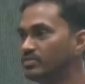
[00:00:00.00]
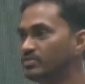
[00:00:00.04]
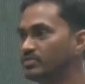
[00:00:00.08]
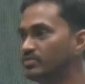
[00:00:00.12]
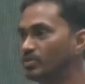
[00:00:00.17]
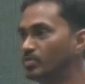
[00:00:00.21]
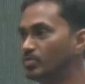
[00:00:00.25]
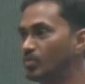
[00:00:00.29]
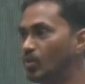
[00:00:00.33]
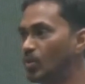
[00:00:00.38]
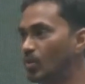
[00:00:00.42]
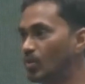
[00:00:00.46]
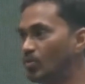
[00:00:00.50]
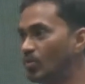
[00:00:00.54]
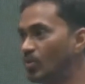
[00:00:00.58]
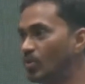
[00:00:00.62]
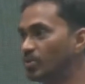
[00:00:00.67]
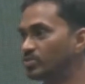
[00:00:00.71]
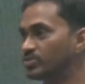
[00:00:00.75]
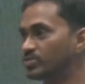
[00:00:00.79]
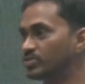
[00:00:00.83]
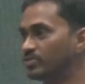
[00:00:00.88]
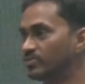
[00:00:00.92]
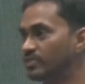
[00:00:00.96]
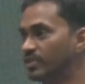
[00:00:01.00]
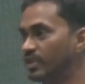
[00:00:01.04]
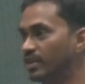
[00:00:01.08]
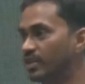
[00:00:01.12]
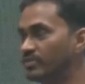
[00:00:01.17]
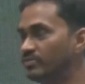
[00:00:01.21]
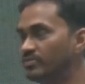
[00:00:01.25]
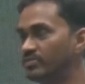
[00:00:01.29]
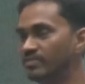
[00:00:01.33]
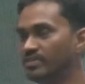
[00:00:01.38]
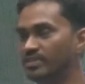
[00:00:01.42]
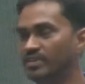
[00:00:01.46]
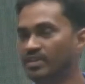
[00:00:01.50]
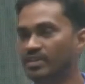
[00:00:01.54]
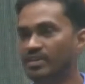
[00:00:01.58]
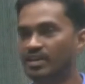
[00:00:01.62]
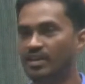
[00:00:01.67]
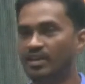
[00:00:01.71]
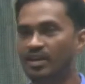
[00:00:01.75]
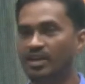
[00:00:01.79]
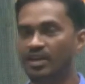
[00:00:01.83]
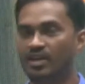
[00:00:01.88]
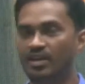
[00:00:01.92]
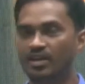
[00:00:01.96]
from all walks of life,
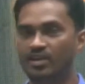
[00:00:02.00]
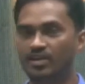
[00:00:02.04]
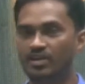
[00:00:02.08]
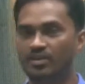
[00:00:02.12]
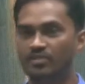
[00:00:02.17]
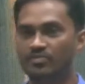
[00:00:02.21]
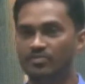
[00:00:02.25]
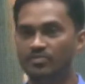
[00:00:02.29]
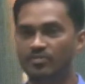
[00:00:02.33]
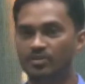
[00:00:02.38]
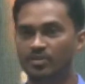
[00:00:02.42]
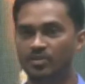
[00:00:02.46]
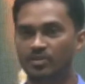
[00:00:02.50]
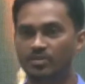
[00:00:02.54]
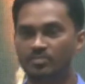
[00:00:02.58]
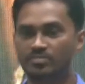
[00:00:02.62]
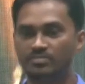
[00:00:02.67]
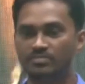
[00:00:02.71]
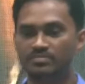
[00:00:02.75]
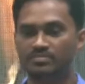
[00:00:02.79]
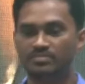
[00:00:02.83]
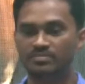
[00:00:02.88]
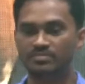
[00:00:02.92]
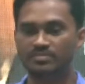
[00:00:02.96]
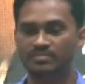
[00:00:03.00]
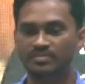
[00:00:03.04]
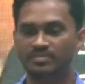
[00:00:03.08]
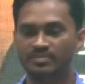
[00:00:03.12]
from